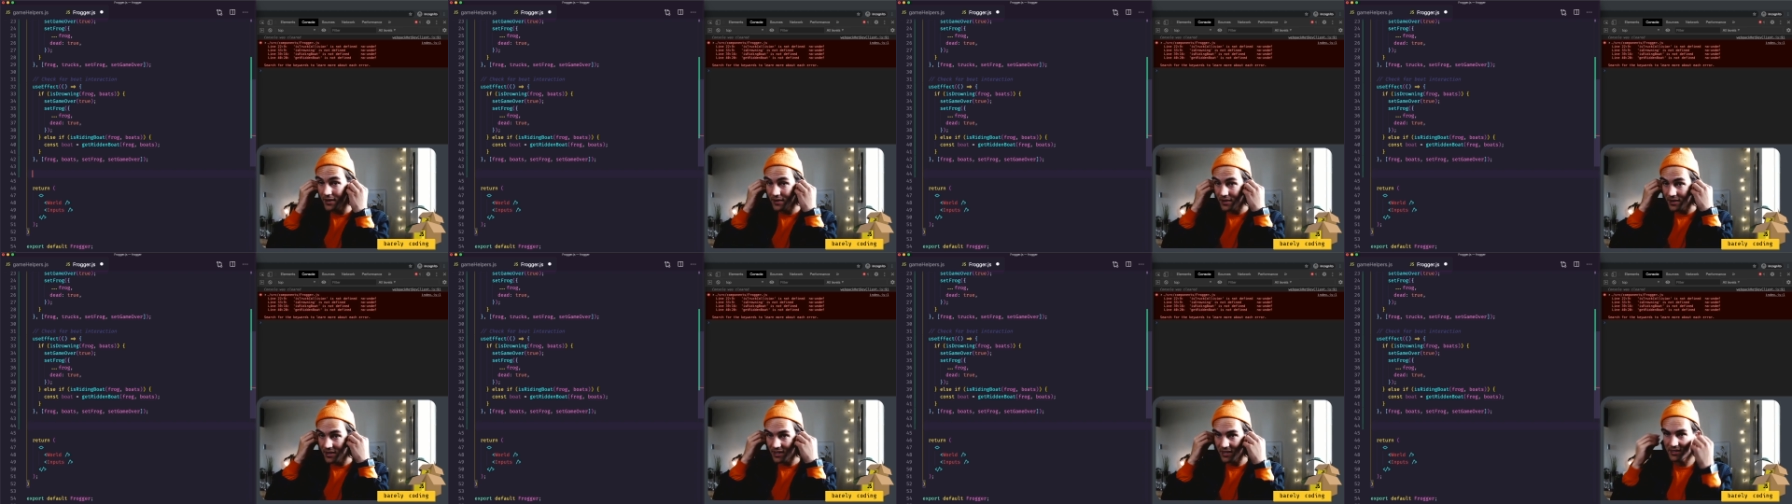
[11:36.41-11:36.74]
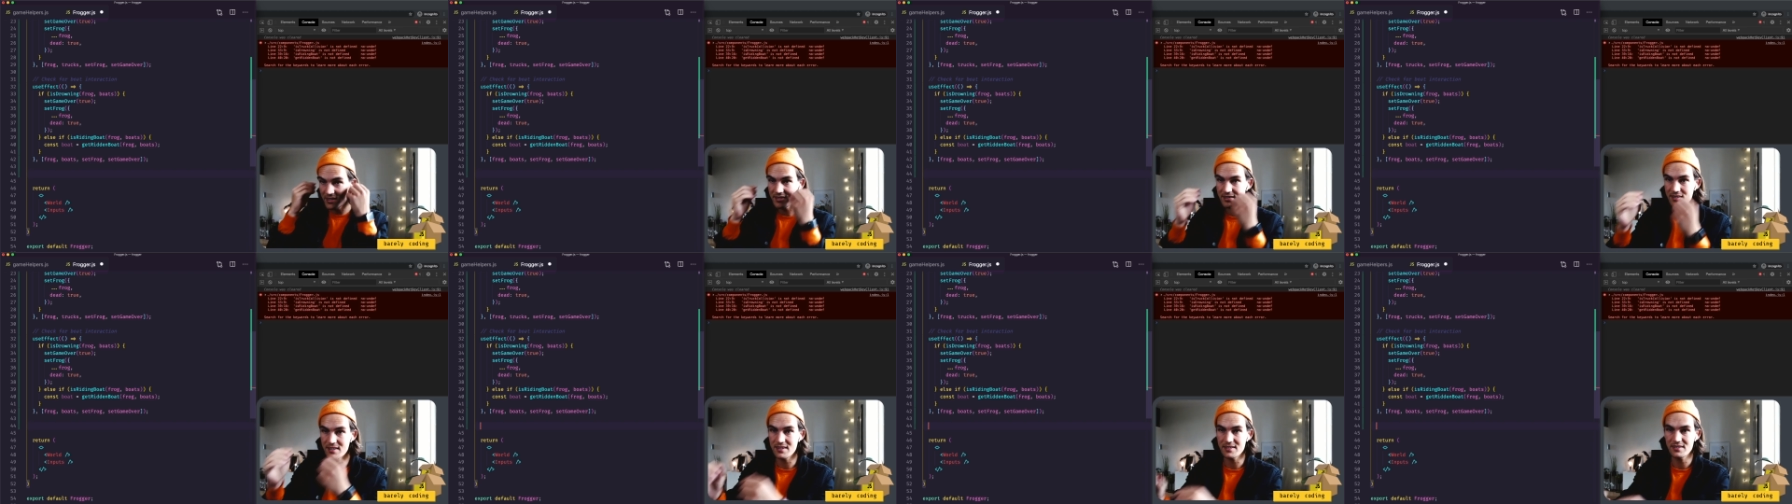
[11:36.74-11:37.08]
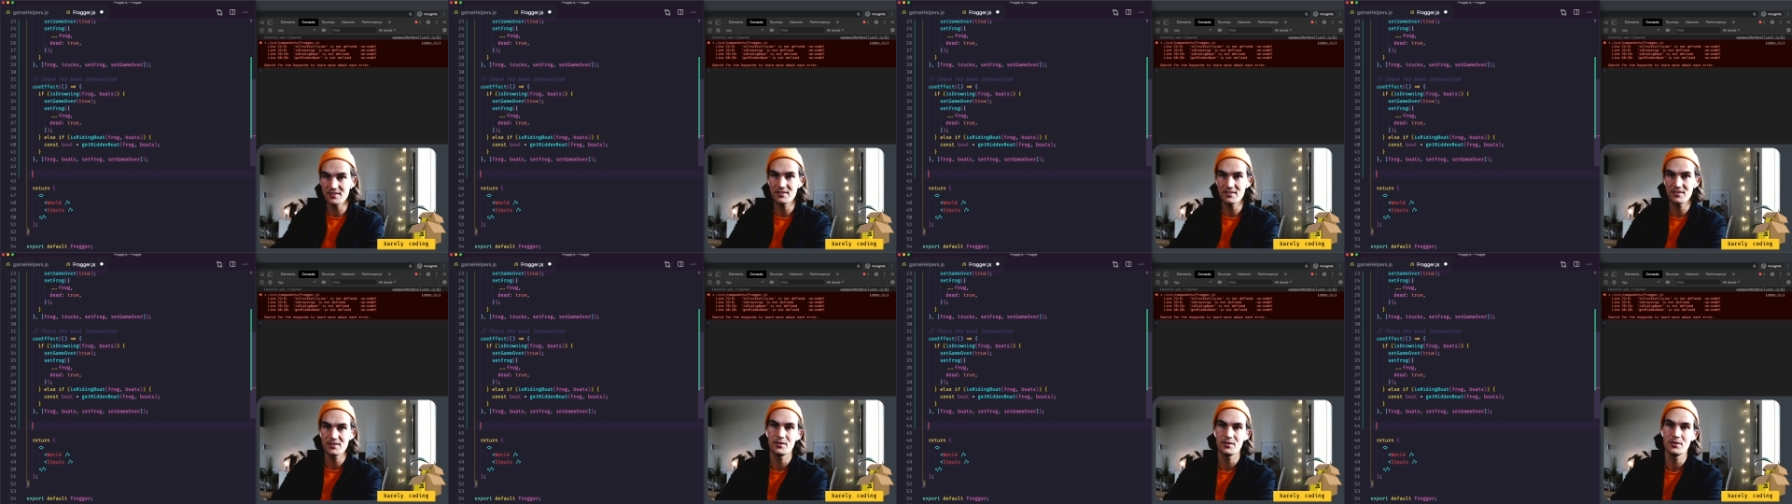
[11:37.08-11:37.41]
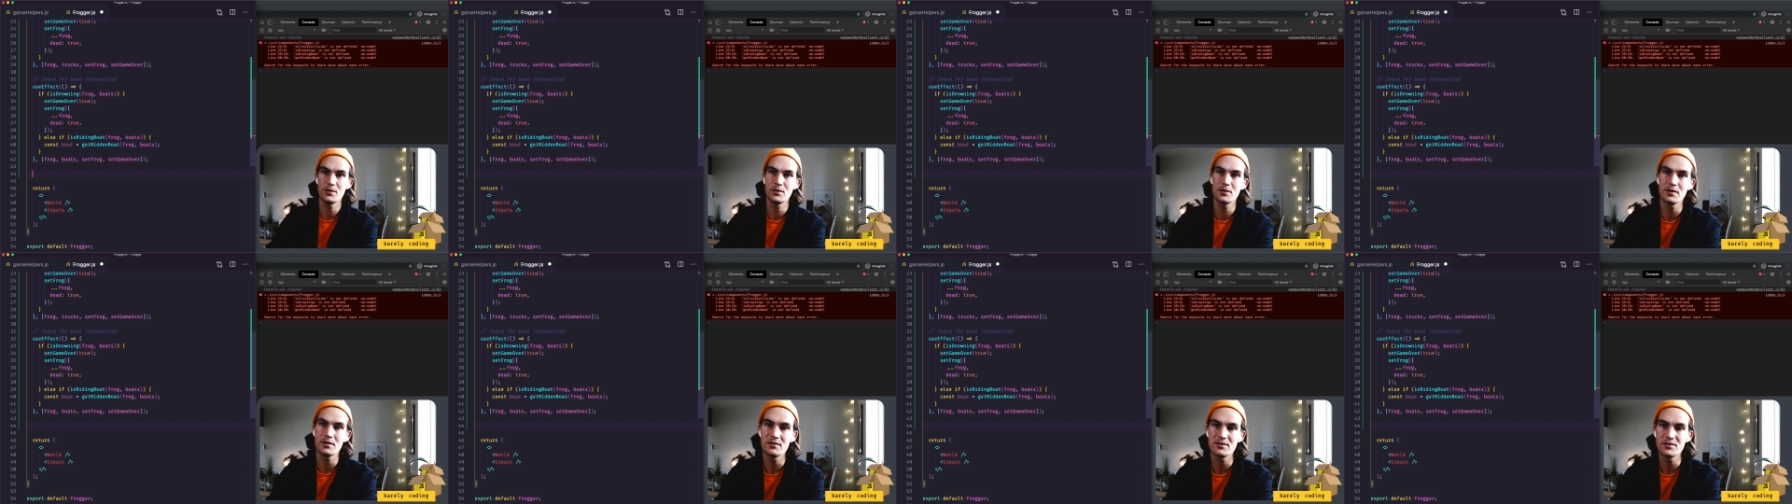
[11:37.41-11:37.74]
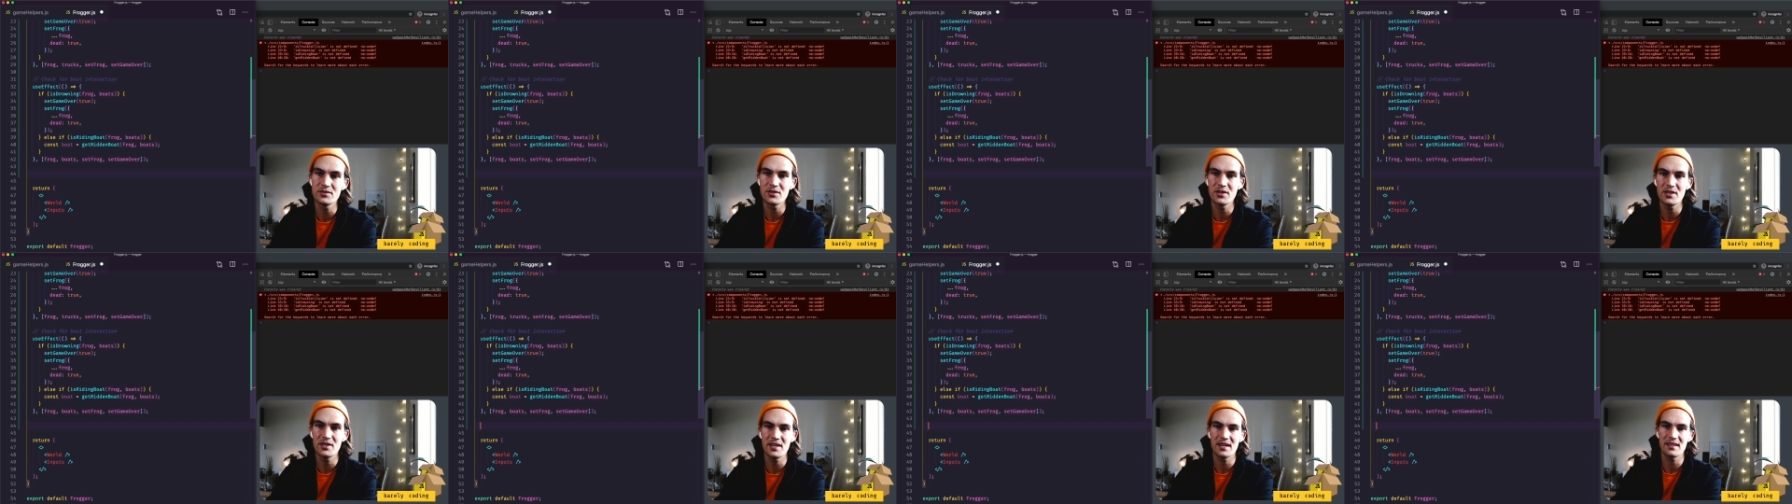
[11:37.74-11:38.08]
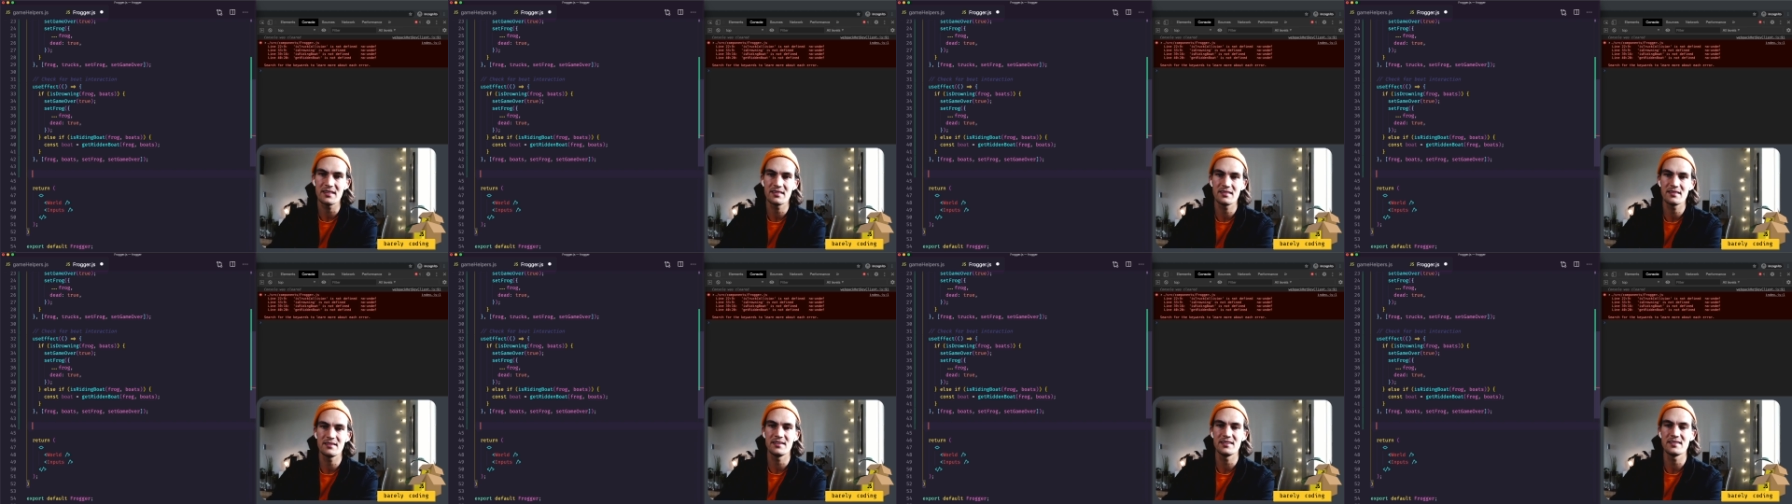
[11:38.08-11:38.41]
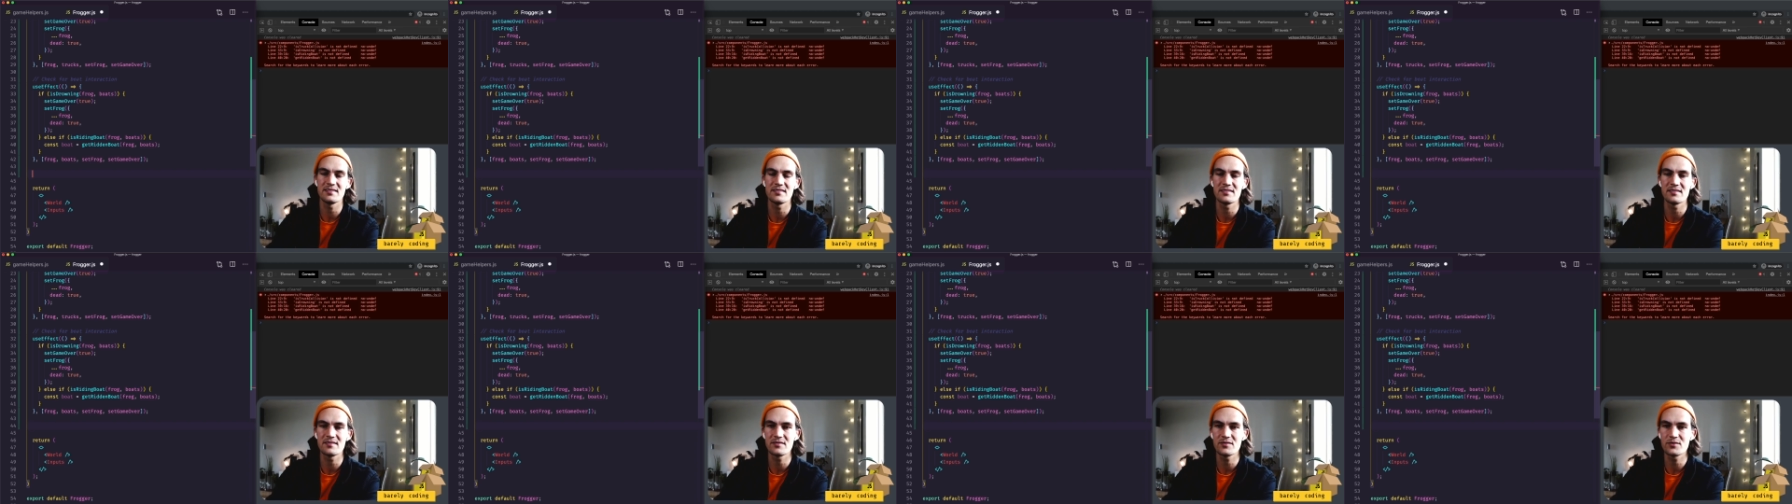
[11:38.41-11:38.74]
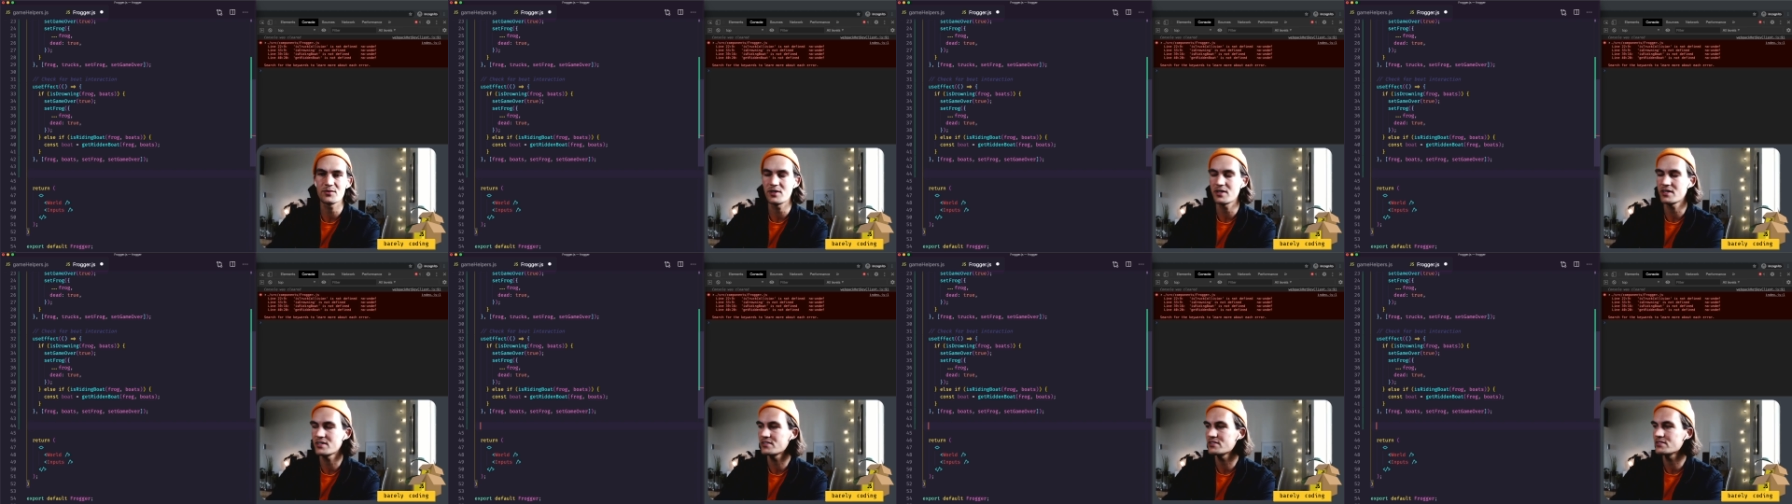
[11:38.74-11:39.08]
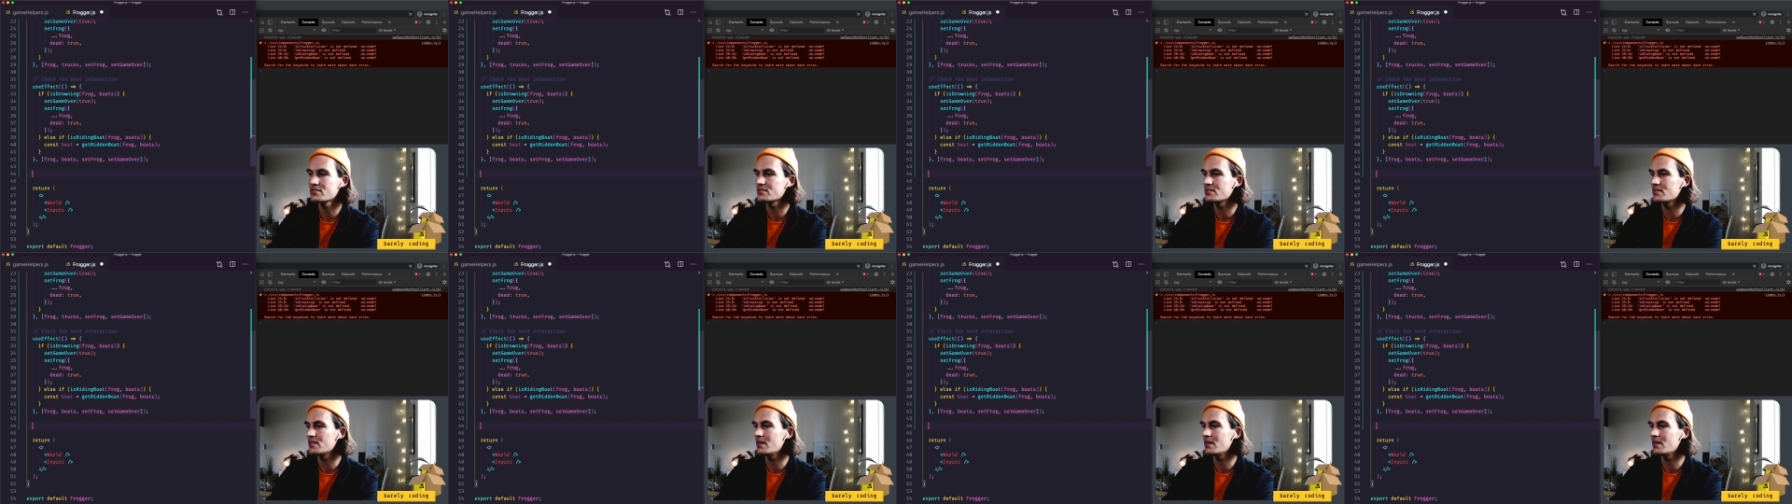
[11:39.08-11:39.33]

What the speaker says: it's nice to get this structure